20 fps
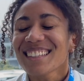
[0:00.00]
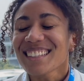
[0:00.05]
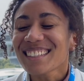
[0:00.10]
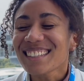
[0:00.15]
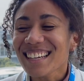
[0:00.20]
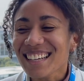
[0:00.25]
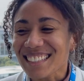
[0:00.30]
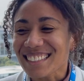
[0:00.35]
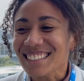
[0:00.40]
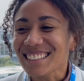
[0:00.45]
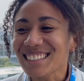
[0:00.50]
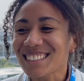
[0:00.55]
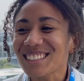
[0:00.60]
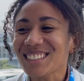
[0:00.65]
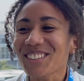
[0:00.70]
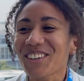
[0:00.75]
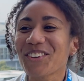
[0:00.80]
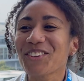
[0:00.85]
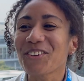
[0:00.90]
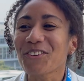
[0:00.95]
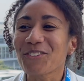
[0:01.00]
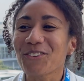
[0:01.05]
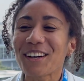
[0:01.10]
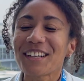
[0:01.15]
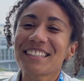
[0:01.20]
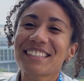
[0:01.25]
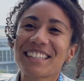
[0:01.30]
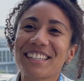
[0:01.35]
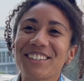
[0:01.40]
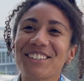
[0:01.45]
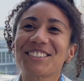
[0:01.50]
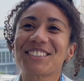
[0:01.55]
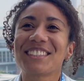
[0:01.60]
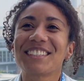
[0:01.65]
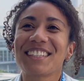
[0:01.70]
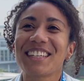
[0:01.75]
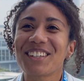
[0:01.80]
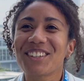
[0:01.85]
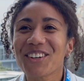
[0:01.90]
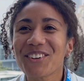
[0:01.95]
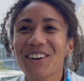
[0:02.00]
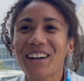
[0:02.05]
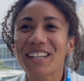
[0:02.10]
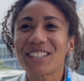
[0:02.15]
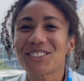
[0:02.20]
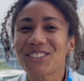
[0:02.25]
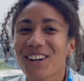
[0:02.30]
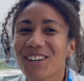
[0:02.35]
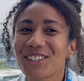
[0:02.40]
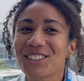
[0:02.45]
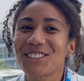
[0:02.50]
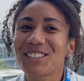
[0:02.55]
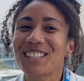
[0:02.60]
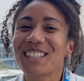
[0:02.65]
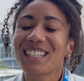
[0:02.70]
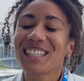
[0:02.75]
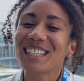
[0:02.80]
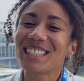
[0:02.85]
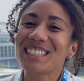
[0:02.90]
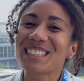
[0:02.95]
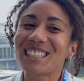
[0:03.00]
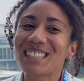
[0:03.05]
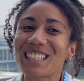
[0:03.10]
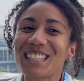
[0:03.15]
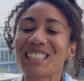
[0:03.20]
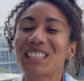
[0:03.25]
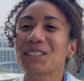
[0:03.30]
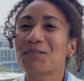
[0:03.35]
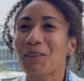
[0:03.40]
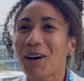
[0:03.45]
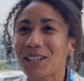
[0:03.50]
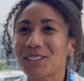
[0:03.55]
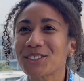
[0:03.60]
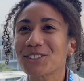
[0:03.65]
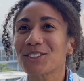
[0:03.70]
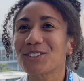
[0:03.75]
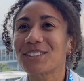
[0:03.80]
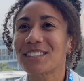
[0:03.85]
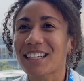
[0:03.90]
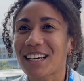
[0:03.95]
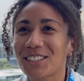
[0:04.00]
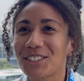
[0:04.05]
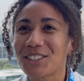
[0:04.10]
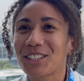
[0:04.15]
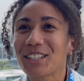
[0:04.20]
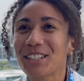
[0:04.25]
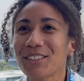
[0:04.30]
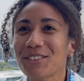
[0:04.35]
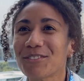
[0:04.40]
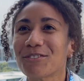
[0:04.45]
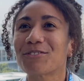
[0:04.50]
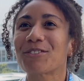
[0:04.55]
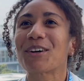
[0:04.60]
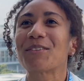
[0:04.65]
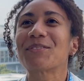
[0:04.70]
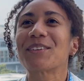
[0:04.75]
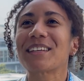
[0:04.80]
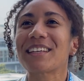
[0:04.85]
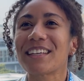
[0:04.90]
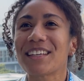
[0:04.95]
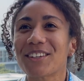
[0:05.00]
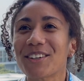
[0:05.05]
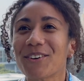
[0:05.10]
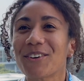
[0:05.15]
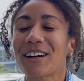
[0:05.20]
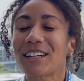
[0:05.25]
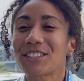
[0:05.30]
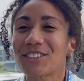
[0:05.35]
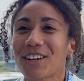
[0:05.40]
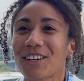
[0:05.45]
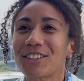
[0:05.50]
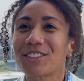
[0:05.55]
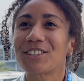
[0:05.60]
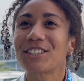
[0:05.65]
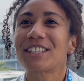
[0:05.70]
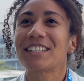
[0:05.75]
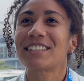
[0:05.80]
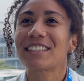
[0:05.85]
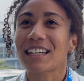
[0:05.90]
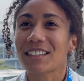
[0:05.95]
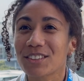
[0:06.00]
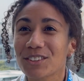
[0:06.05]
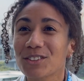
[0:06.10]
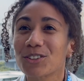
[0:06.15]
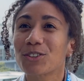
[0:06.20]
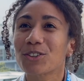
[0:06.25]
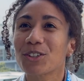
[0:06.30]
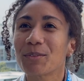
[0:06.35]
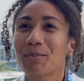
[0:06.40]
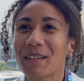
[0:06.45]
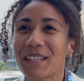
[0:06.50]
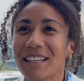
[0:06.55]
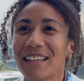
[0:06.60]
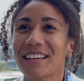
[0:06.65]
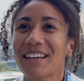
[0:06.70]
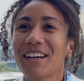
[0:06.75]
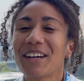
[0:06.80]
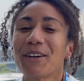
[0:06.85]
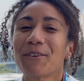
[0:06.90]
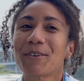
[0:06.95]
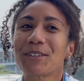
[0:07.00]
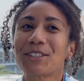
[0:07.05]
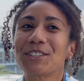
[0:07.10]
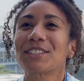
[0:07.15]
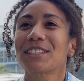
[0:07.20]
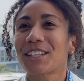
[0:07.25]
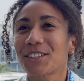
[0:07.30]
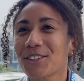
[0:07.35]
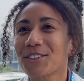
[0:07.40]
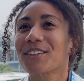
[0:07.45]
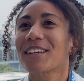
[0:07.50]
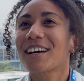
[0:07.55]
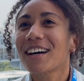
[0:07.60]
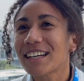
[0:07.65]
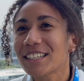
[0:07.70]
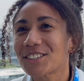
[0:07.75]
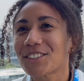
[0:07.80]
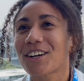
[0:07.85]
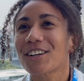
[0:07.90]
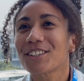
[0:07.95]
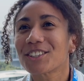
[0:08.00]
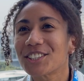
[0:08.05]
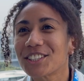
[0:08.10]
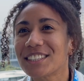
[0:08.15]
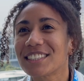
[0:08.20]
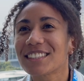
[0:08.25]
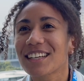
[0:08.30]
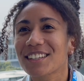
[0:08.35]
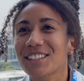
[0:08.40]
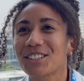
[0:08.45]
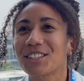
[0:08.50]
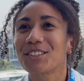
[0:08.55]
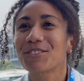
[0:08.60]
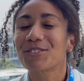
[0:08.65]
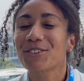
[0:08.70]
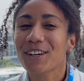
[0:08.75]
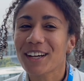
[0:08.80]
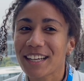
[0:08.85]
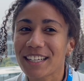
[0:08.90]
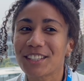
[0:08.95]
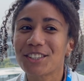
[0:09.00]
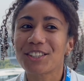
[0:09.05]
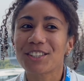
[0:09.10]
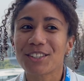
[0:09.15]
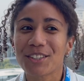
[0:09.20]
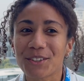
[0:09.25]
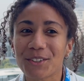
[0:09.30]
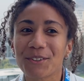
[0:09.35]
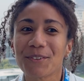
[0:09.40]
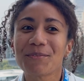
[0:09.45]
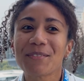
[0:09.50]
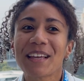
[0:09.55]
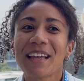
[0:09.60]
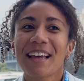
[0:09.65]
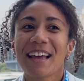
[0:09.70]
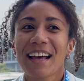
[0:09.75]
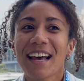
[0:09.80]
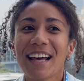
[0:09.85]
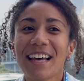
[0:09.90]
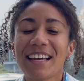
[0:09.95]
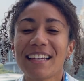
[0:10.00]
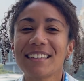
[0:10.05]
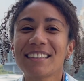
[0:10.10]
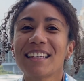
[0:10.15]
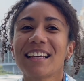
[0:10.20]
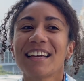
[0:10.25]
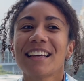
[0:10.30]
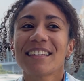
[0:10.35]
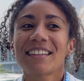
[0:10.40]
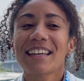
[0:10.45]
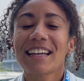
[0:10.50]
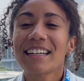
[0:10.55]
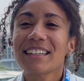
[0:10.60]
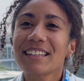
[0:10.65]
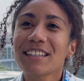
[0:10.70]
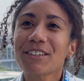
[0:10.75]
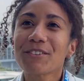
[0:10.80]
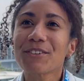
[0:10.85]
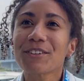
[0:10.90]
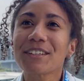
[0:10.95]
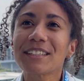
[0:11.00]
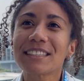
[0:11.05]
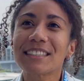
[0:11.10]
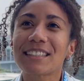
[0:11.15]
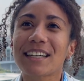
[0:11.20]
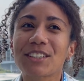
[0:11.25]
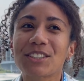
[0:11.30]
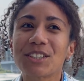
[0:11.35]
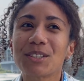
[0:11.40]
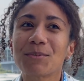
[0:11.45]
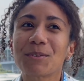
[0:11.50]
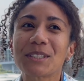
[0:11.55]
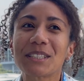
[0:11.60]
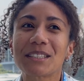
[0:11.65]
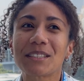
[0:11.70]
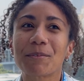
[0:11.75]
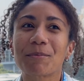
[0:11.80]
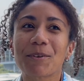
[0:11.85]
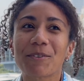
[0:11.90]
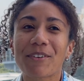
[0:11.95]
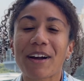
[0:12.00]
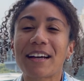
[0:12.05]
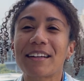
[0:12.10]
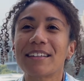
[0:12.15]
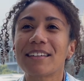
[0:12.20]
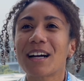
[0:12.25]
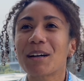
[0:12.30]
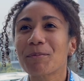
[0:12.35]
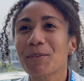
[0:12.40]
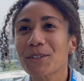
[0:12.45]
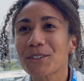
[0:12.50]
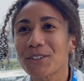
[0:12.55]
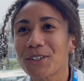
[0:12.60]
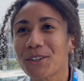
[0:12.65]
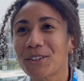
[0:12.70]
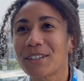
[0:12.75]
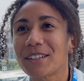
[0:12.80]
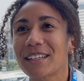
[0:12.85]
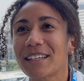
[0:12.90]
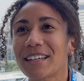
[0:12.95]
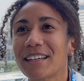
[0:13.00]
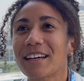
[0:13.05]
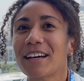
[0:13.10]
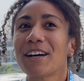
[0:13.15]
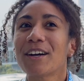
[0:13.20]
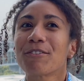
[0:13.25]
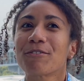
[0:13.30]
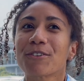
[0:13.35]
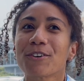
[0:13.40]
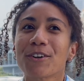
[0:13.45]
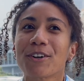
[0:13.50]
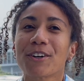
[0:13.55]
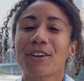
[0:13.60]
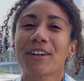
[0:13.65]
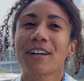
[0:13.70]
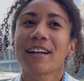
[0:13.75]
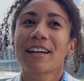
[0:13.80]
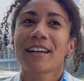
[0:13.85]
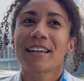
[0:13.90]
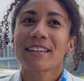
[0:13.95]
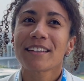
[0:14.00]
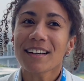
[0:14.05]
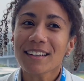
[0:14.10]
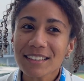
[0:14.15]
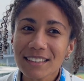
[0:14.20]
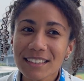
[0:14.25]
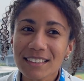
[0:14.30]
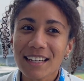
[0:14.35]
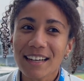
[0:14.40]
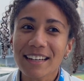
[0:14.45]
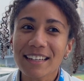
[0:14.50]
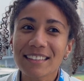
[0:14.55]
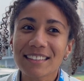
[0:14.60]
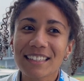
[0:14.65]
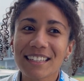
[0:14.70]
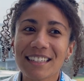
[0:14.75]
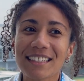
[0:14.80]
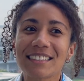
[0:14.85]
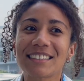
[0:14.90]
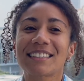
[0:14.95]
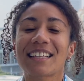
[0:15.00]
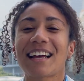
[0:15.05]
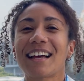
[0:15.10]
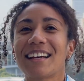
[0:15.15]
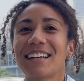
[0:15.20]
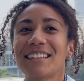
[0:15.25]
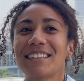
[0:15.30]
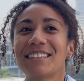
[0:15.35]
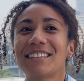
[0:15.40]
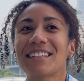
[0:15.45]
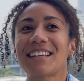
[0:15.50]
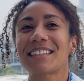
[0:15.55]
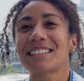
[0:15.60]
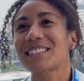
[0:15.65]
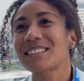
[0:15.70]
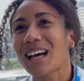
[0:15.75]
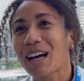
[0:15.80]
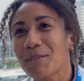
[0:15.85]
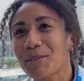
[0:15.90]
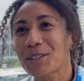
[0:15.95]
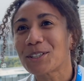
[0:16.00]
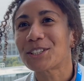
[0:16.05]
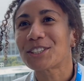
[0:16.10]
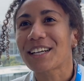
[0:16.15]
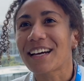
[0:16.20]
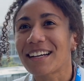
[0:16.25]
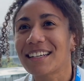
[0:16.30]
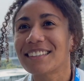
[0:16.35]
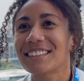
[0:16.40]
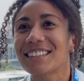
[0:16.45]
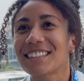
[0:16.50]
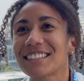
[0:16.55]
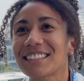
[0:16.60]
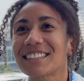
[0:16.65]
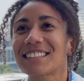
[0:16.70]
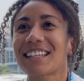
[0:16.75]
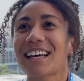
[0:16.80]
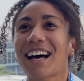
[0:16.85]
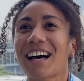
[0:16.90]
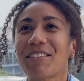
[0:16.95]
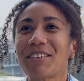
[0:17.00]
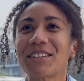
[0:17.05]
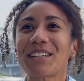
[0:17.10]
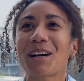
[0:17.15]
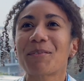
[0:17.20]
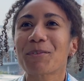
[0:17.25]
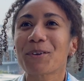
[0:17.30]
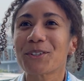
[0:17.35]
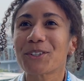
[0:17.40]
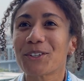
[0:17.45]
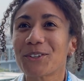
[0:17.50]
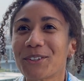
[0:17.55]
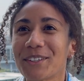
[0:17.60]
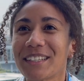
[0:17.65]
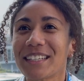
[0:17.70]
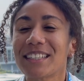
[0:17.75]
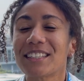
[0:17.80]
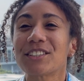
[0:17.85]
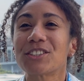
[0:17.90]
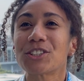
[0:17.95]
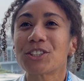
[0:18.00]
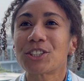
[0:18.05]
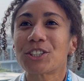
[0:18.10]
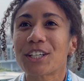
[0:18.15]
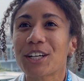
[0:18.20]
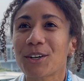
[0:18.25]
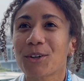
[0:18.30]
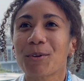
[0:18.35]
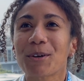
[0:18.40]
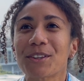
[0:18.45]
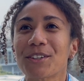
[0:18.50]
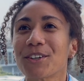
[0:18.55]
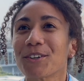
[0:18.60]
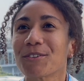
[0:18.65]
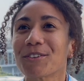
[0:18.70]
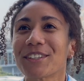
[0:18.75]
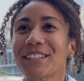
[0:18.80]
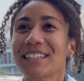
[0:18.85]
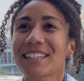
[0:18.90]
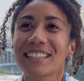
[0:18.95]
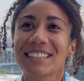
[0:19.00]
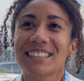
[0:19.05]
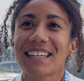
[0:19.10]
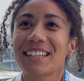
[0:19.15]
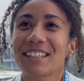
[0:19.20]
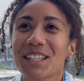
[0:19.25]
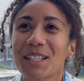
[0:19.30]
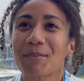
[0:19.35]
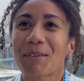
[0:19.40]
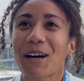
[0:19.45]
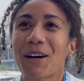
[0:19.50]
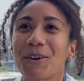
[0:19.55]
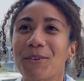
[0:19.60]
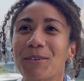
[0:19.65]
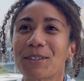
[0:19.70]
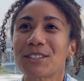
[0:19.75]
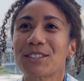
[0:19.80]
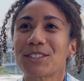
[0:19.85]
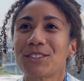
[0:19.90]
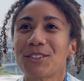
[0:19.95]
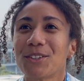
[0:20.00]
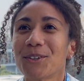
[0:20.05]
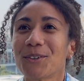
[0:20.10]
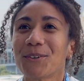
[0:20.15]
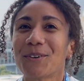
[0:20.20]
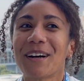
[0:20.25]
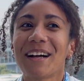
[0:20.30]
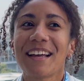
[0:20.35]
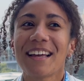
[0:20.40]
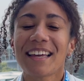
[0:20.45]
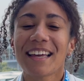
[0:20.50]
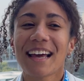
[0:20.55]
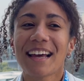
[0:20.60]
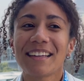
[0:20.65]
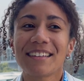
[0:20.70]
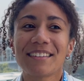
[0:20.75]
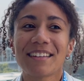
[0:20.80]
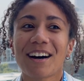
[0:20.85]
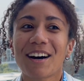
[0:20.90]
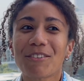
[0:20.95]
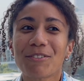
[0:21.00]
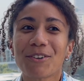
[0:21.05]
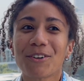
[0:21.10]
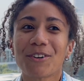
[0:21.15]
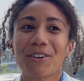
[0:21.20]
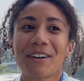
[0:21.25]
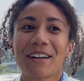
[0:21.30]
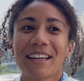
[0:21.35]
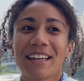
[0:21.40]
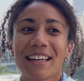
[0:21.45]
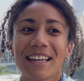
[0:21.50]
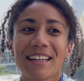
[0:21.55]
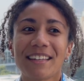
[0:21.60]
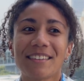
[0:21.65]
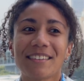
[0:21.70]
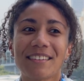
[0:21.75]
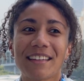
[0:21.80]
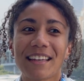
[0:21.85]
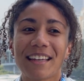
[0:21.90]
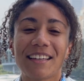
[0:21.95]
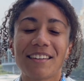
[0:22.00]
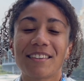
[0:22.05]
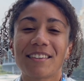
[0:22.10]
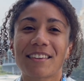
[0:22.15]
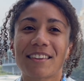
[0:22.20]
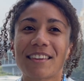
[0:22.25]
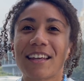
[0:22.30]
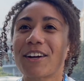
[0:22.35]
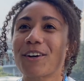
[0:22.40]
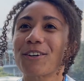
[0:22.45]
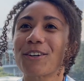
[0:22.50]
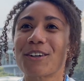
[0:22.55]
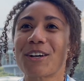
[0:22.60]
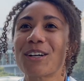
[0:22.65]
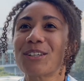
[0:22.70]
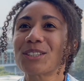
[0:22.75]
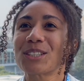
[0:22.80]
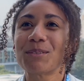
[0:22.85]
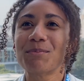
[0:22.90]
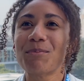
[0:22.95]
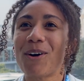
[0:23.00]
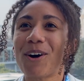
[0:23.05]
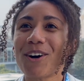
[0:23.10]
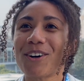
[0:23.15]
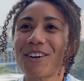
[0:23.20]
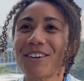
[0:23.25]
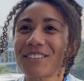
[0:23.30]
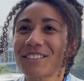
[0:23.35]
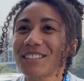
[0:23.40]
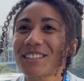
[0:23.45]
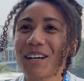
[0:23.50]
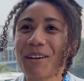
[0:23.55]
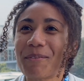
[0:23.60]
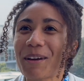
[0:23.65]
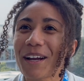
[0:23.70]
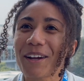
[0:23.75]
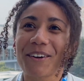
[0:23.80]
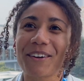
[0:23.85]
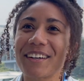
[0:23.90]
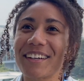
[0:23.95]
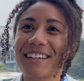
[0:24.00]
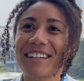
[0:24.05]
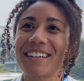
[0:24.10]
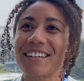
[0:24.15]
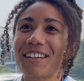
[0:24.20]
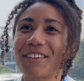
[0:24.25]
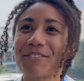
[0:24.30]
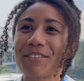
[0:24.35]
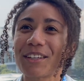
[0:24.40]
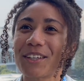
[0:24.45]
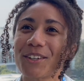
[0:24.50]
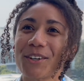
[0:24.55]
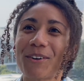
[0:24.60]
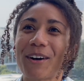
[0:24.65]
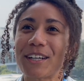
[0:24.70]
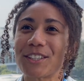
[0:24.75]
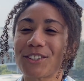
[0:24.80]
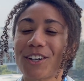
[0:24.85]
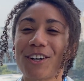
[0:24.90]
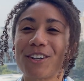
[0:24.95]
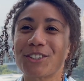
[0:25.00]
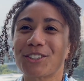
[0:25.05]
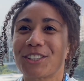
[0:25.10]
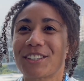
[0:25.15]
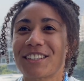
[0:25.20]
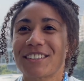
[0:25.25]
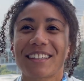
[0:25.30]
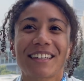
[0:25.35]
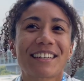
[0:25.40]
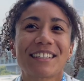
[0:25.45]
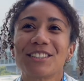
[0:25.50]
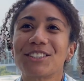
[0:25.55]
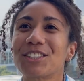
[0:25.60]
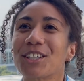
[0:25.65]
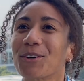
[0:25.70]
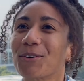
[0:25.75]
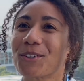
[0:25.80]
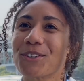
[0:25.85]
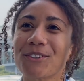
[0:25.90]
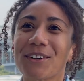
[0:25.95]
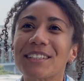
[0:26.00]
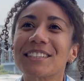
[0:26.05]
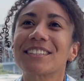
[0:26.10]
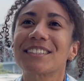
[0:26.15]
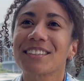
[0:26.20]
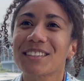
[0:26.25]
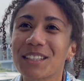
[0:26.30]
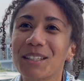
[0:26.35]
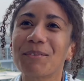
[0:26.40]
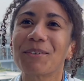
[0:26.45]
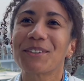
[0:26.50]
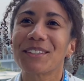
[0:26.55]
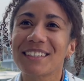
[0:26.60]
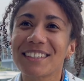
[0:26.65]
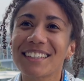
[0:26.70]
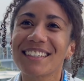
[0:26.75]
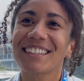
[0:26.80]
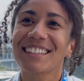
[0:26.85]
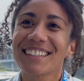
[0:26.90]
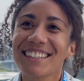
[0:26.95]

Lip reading: Yes, so the Frontiers in Ecohydrology is the sponsored session from the Ecohydrology Technical Committee, which is under the hydrology section for AGU. And the idea for this section was to provide an opportunity for young scientists and established scientists to have an opportunity to just share what they're really excited about, what's new and novel in their small sub area of ecohydrology that they can share with the rest of the community.